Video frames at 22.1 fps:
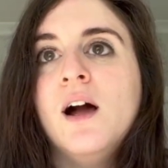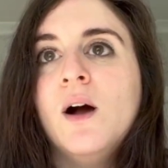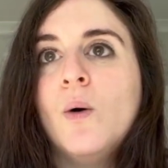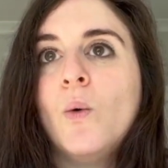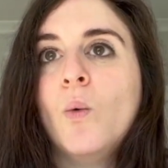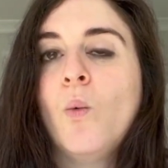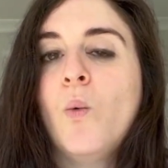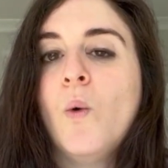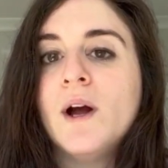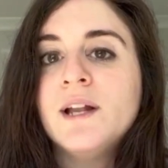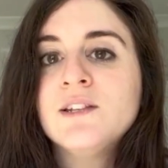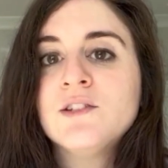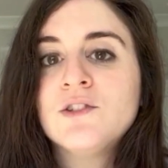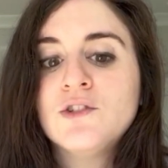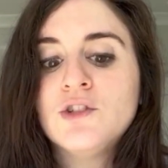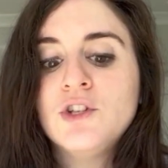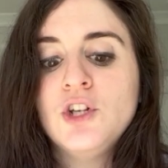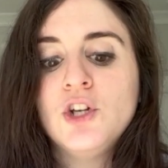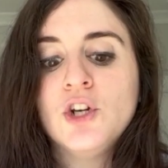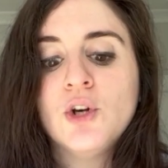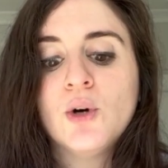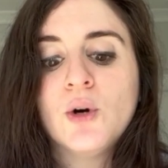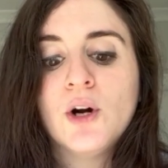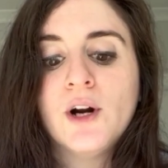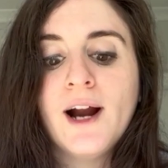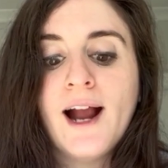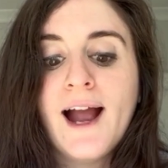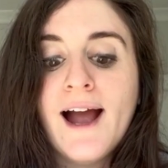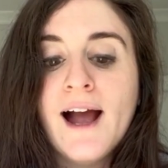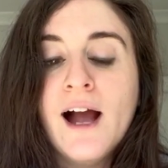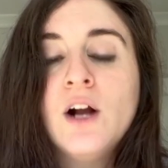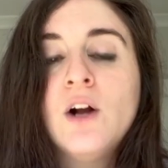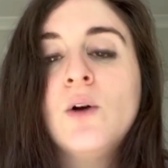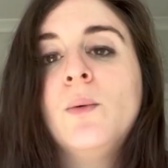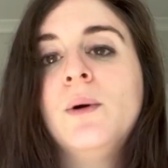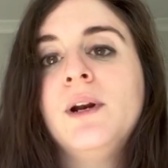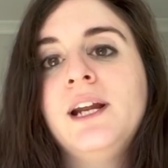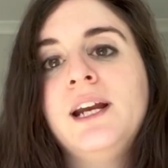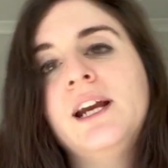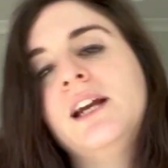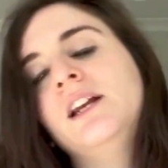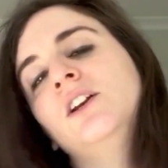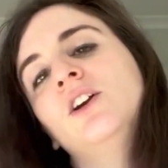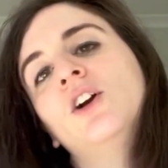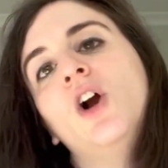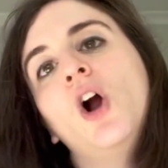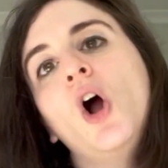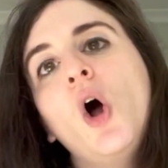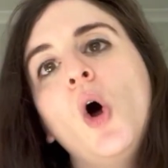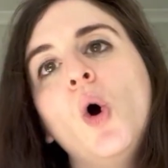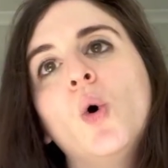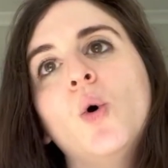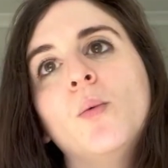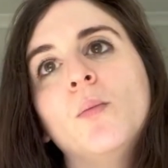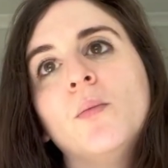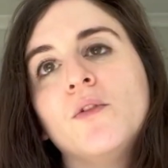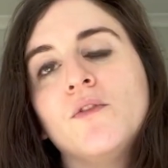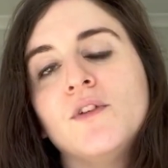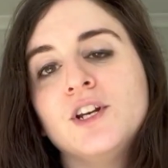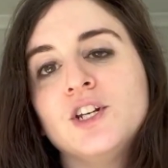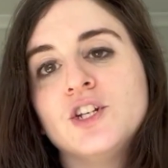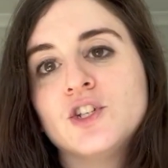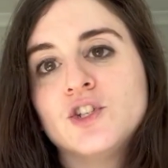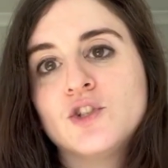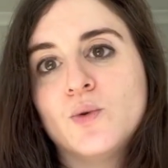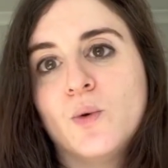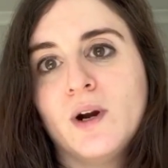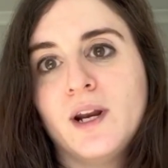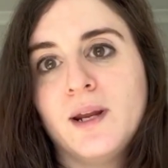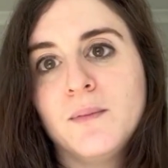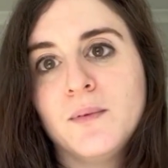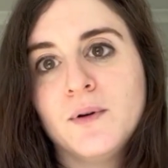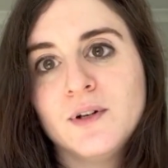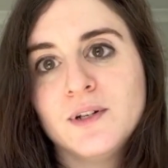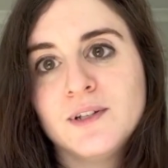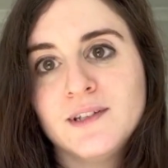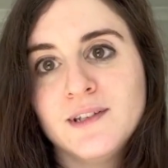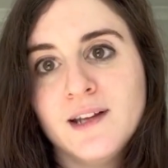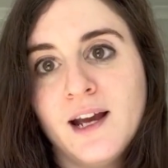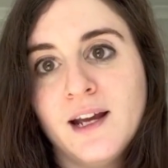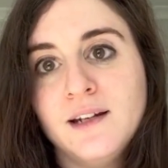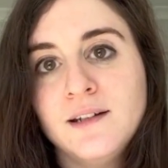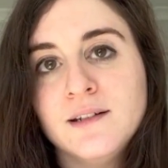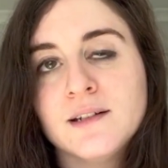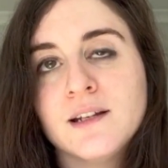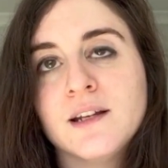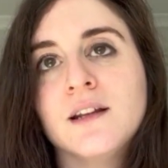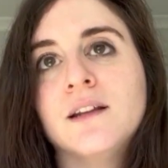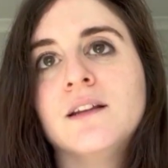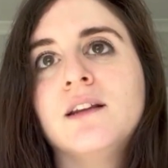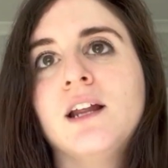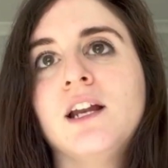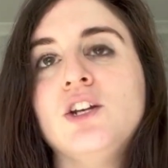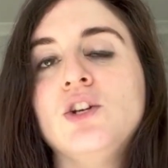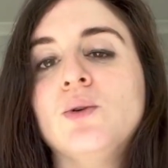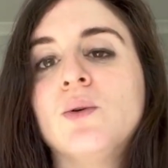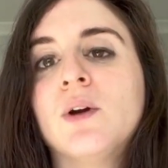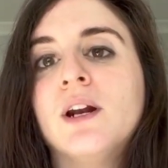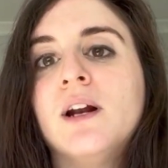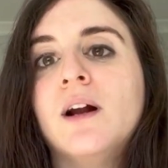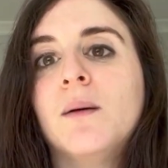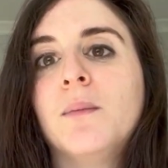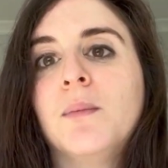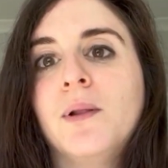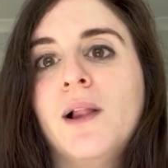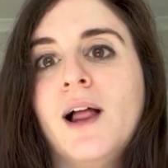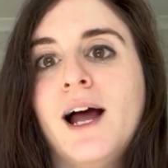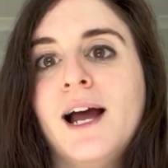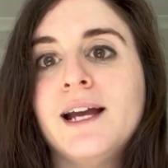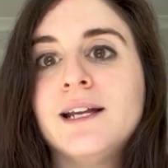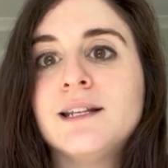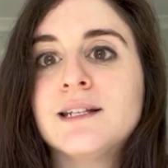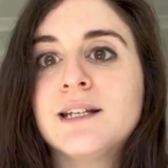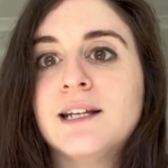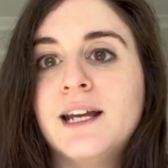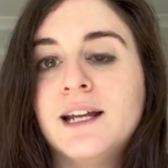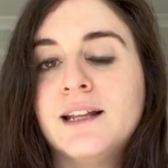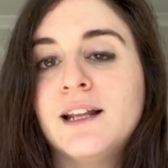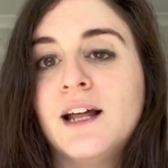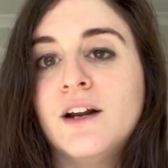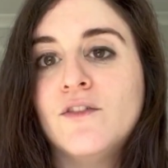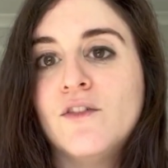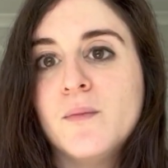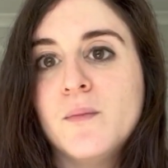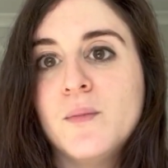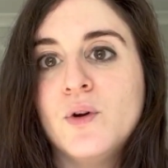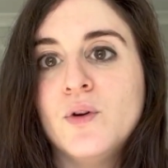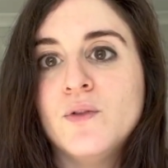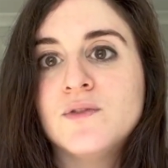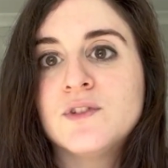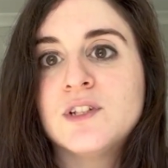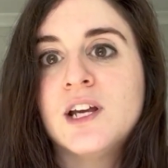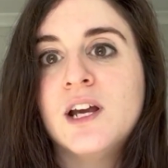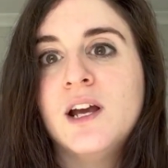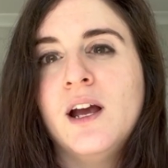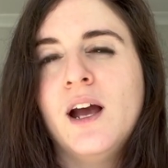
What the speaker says: Once your equity in your home reaches 20%, then you can apply to get that removed.